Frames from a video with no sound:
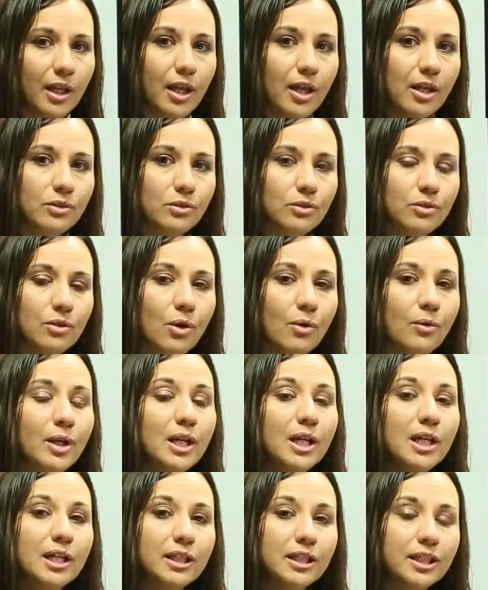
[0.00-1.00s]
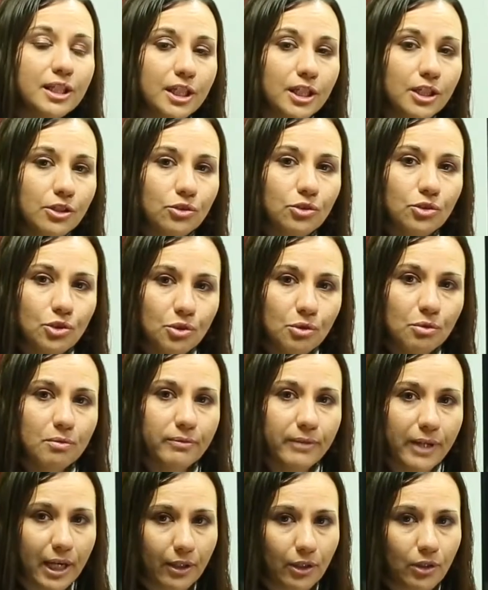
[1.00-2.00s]
And so these two
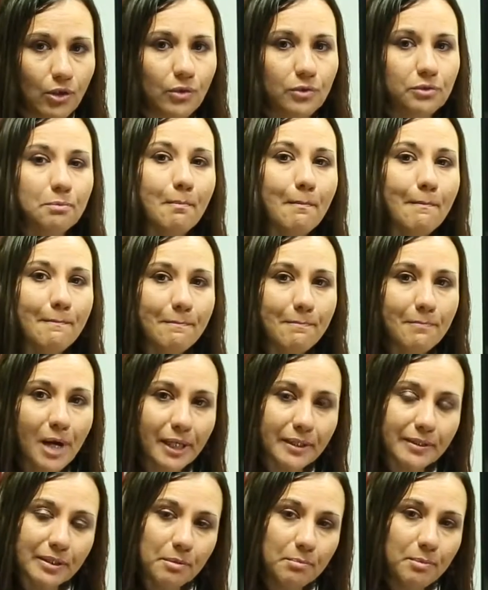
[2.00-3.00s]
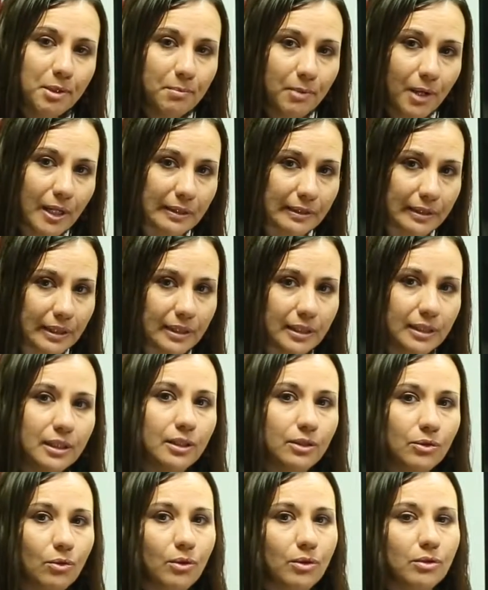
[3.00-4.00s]
factors must be present
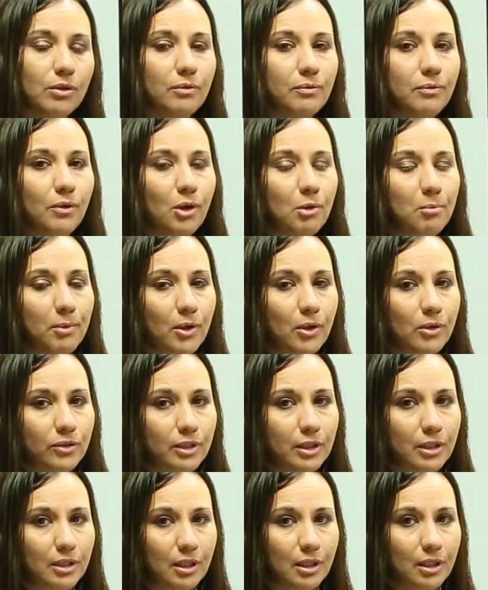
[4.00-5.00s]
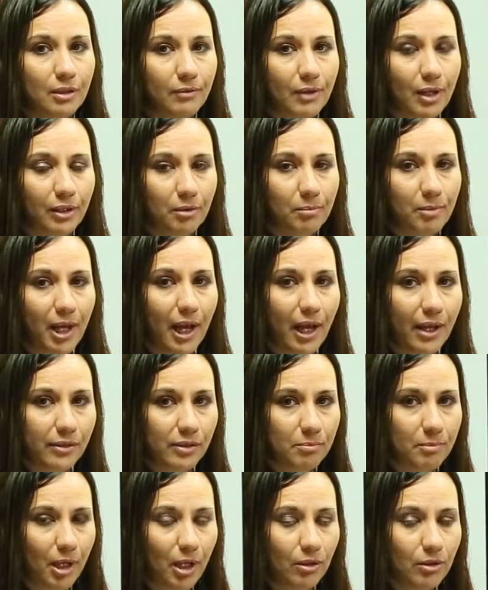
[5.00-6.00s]
in order for a person to develop
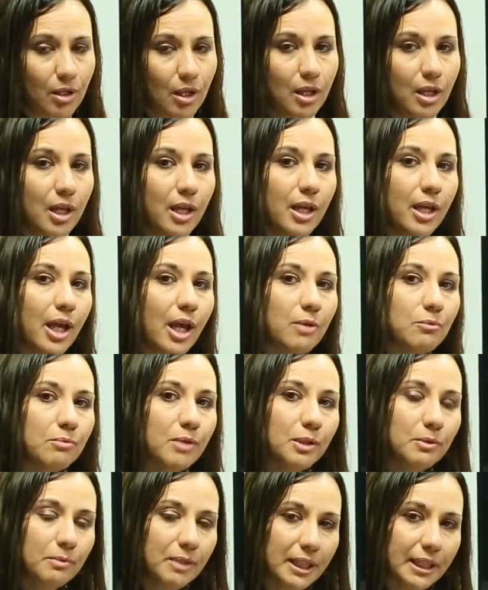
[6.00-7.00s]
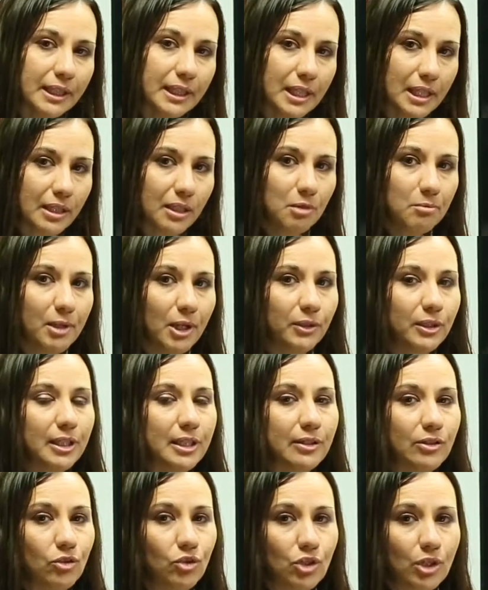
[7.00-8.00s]
asthma. And when we think about
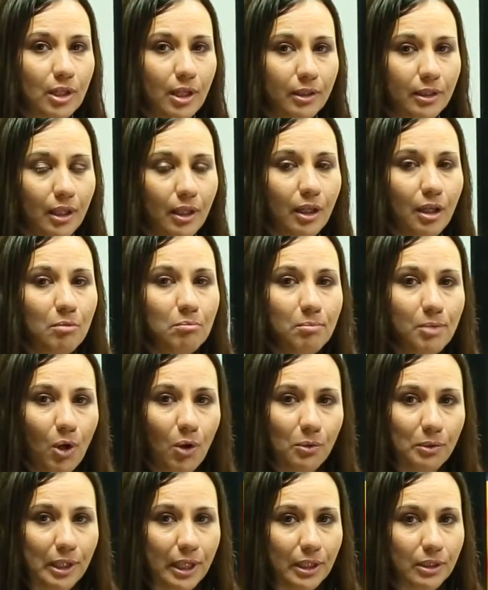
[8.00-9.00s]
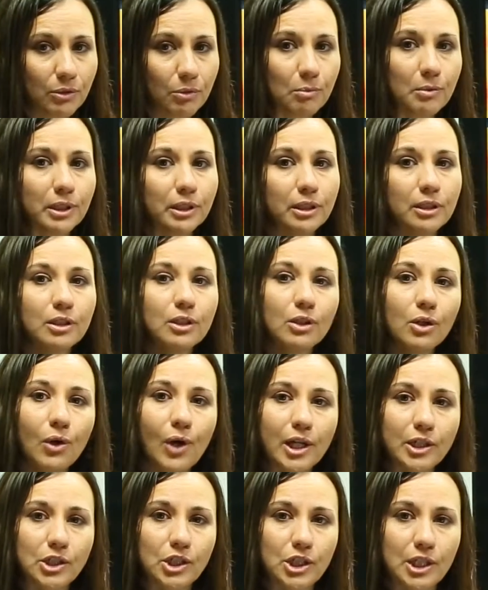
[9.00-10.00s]
this genetic component, one of the
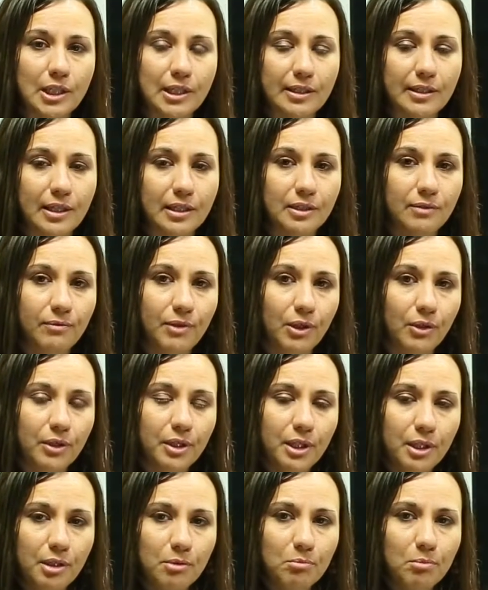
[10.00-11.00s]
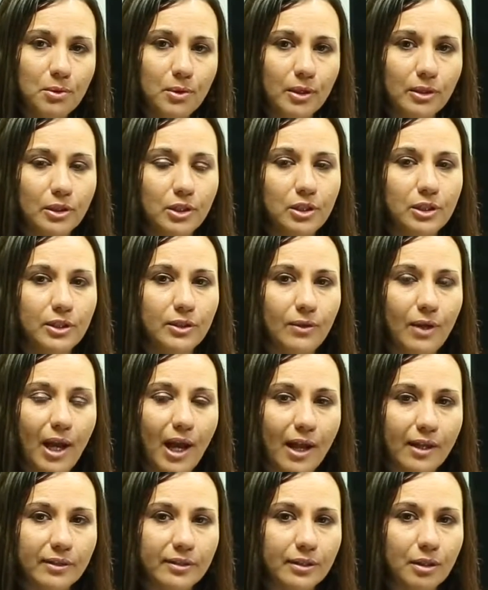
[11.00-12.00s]
questions that's very important to
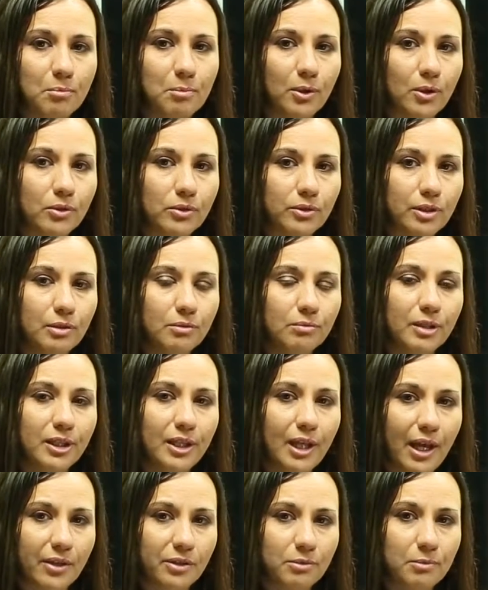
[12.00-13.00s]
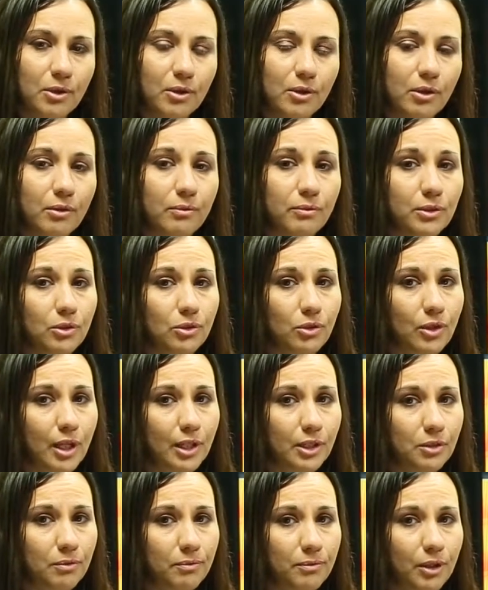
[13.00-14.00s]
ask a person with asthma, or if you're
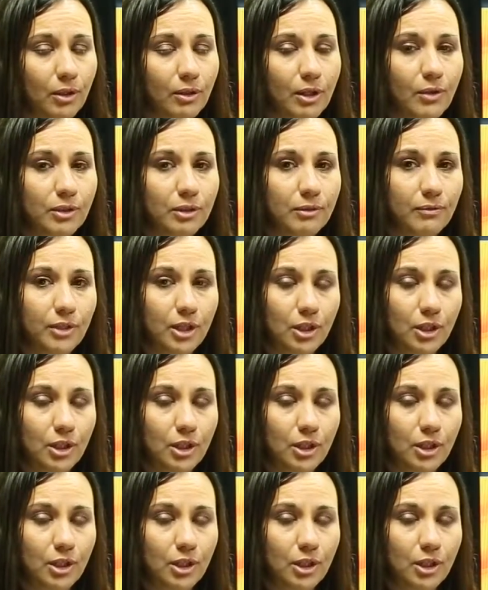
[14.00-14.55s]
trying to figure out if